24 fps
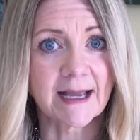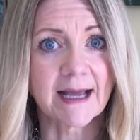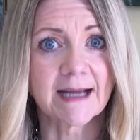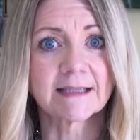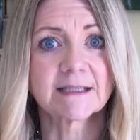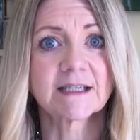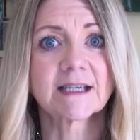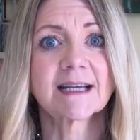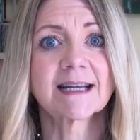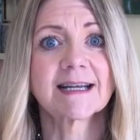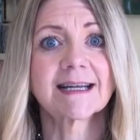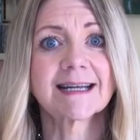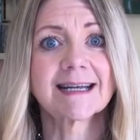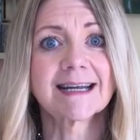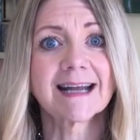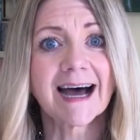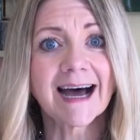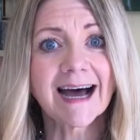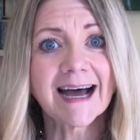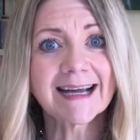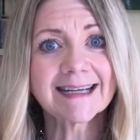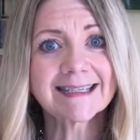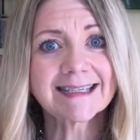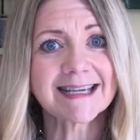and to
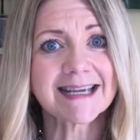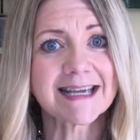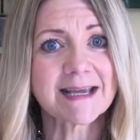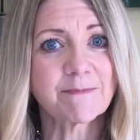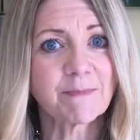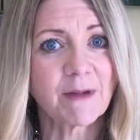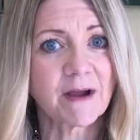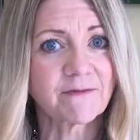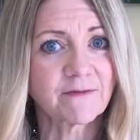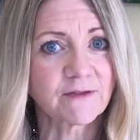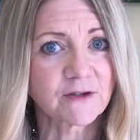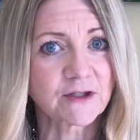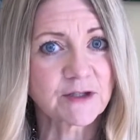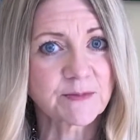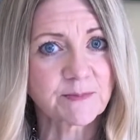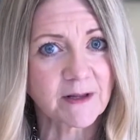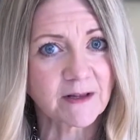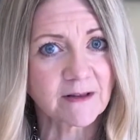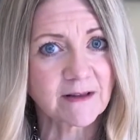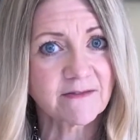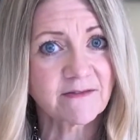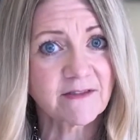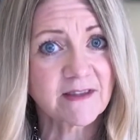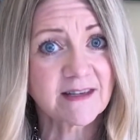not eat my first
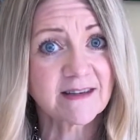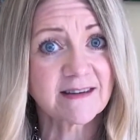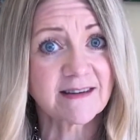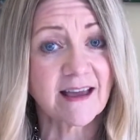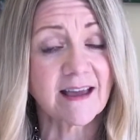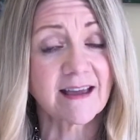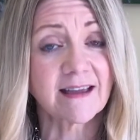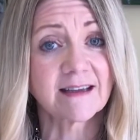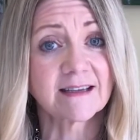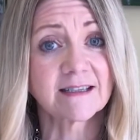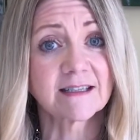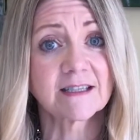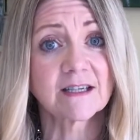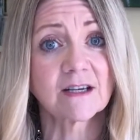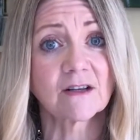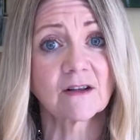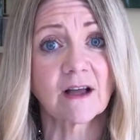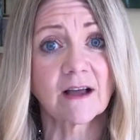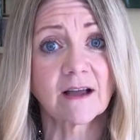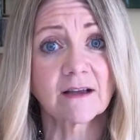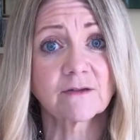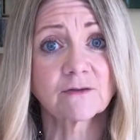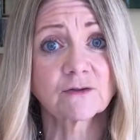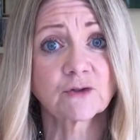meal of the day until
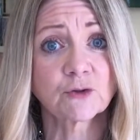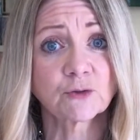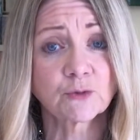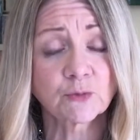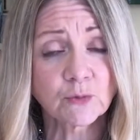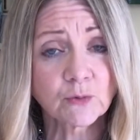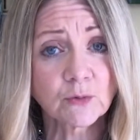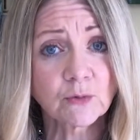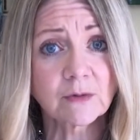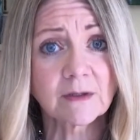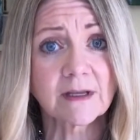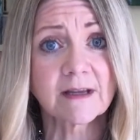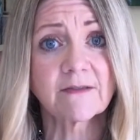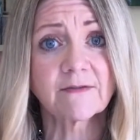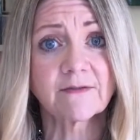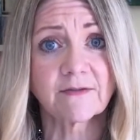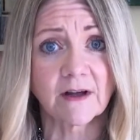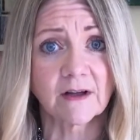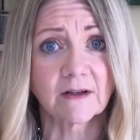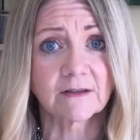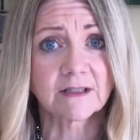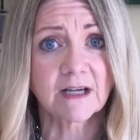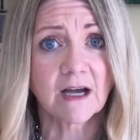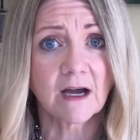I truly
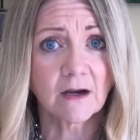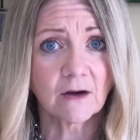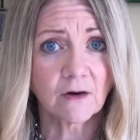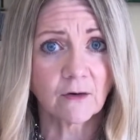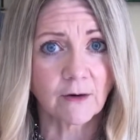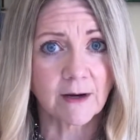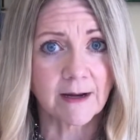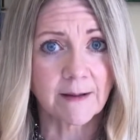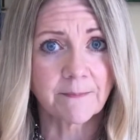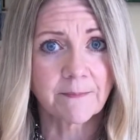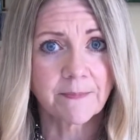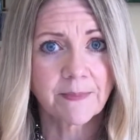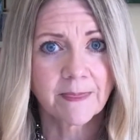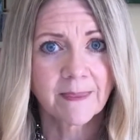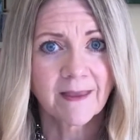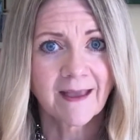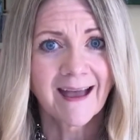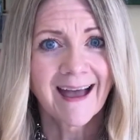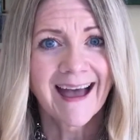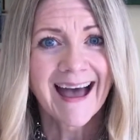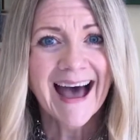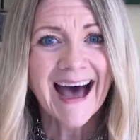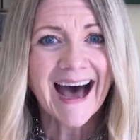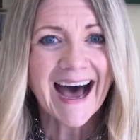felt hungry.
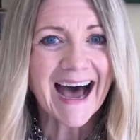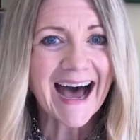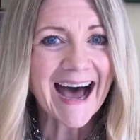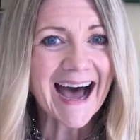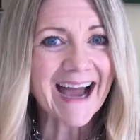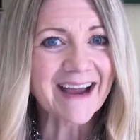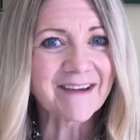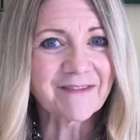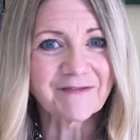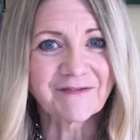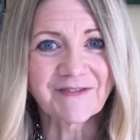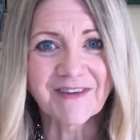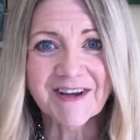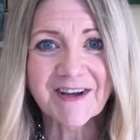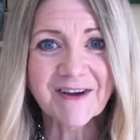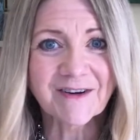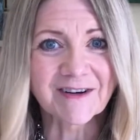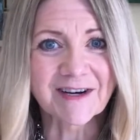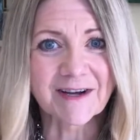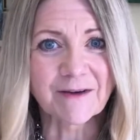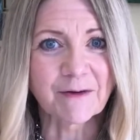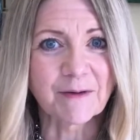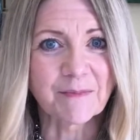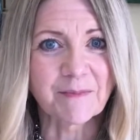I
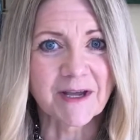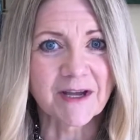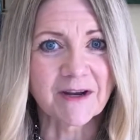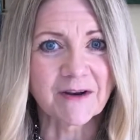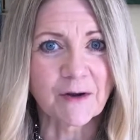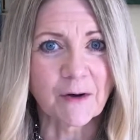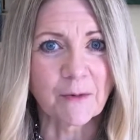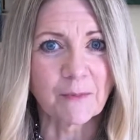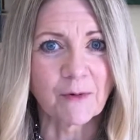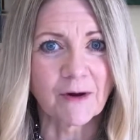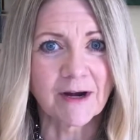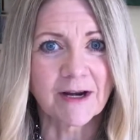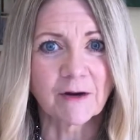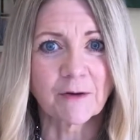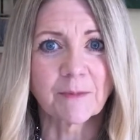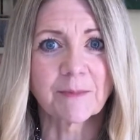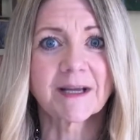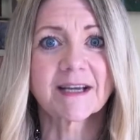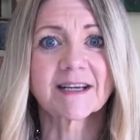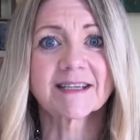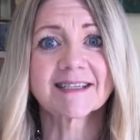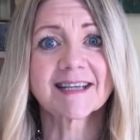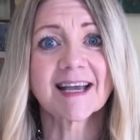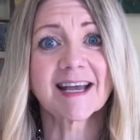figured it would be a no-brainer
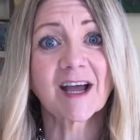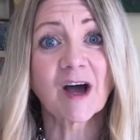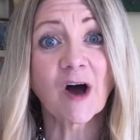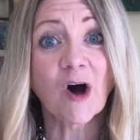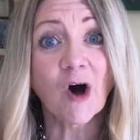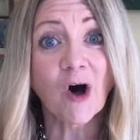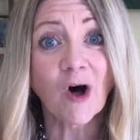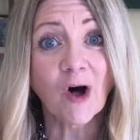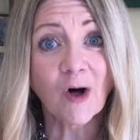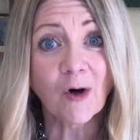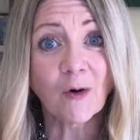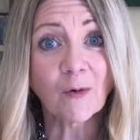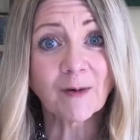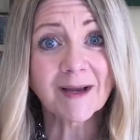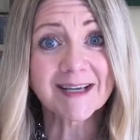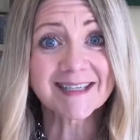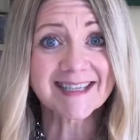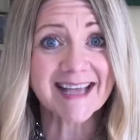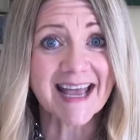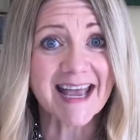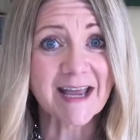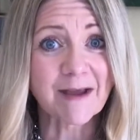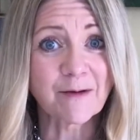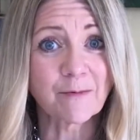because I always
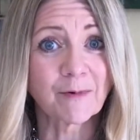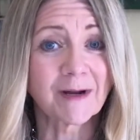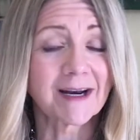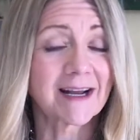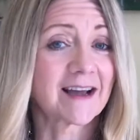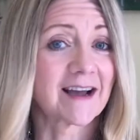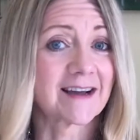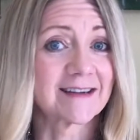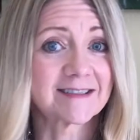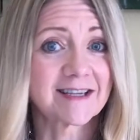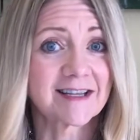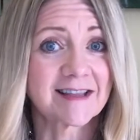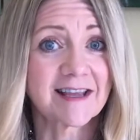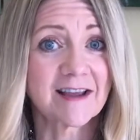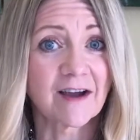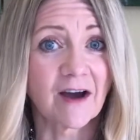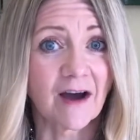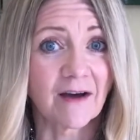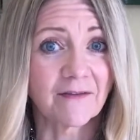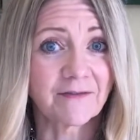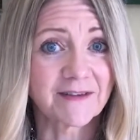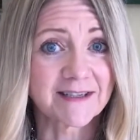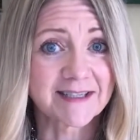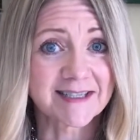ate when I got to the
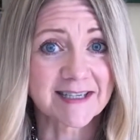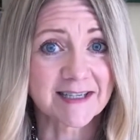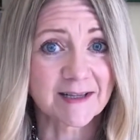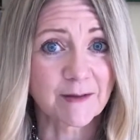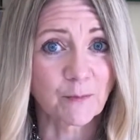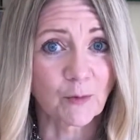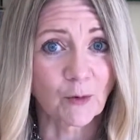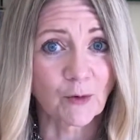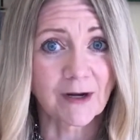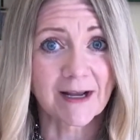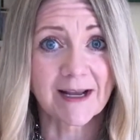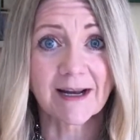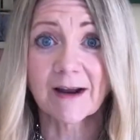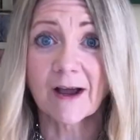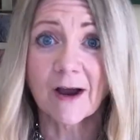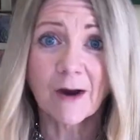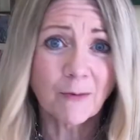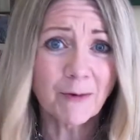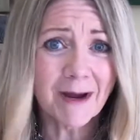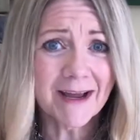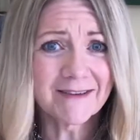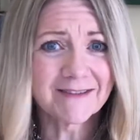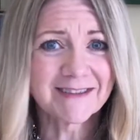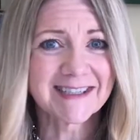office in the morning
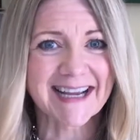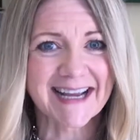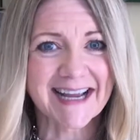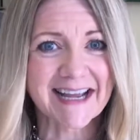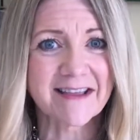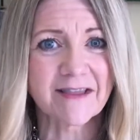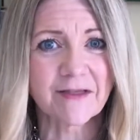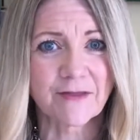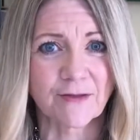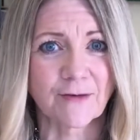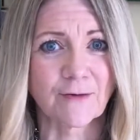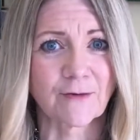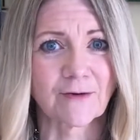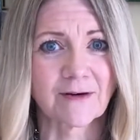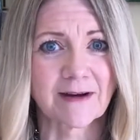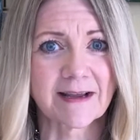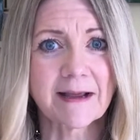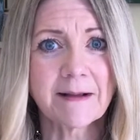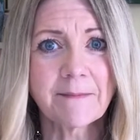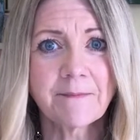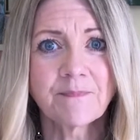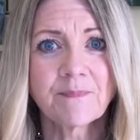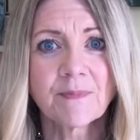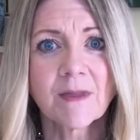around
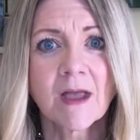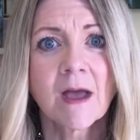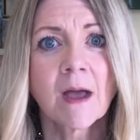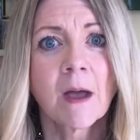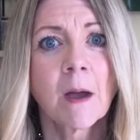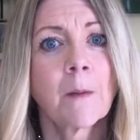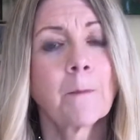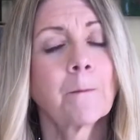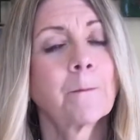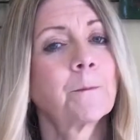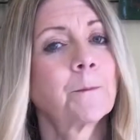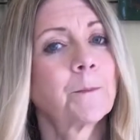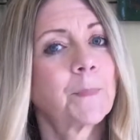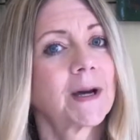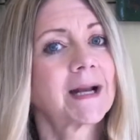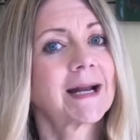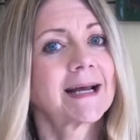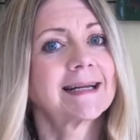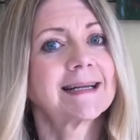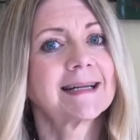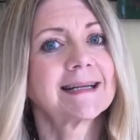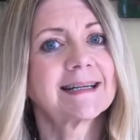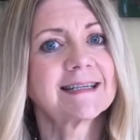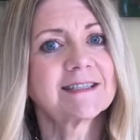8:30, but I
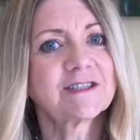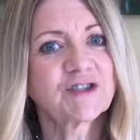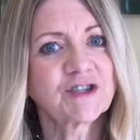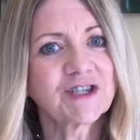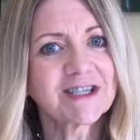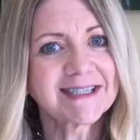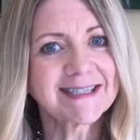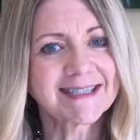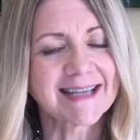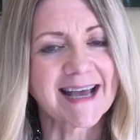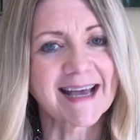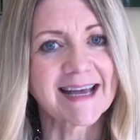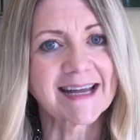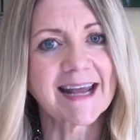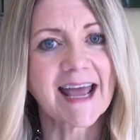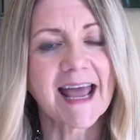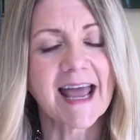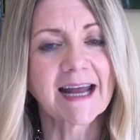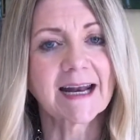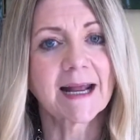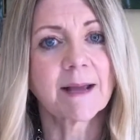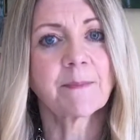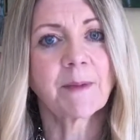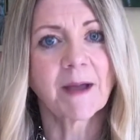did as she said
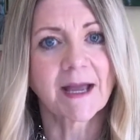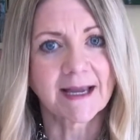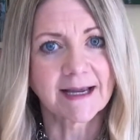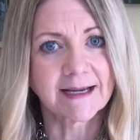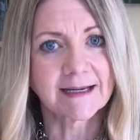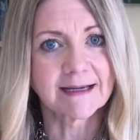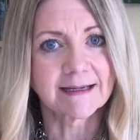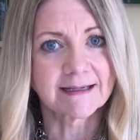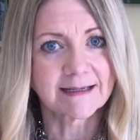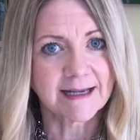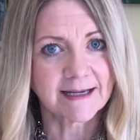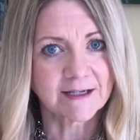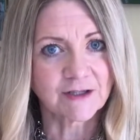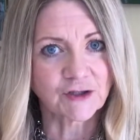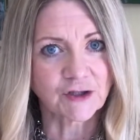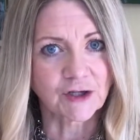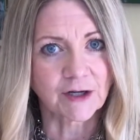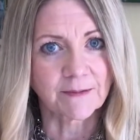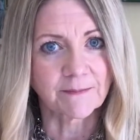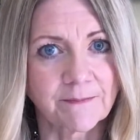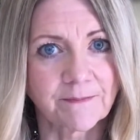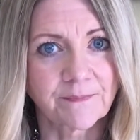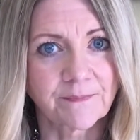and I paid attention.